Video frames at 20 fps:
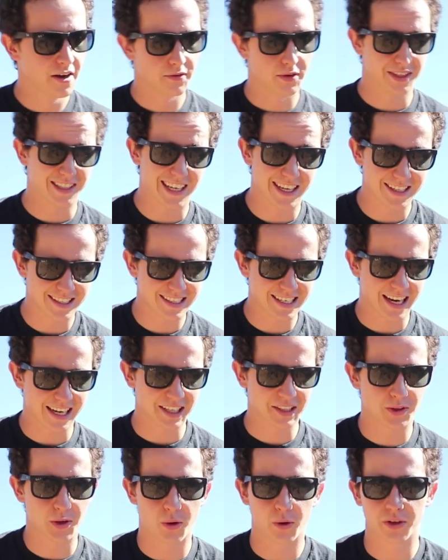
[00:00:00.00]
for 10
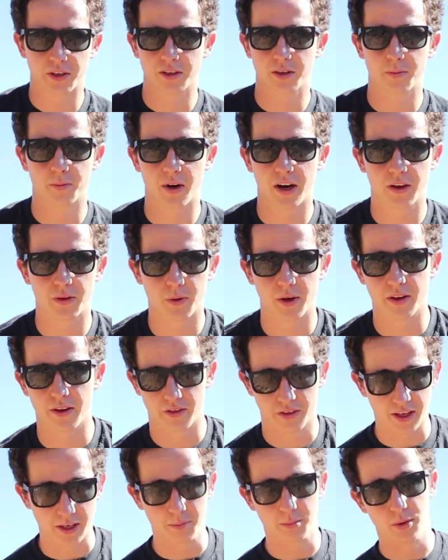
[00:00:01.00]
seconds holding your breath while the
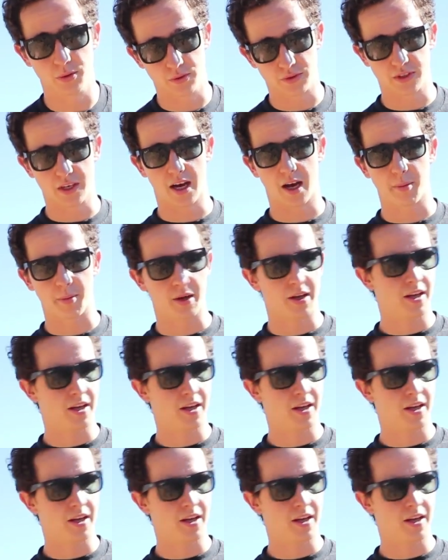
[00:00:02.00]
thing boots up.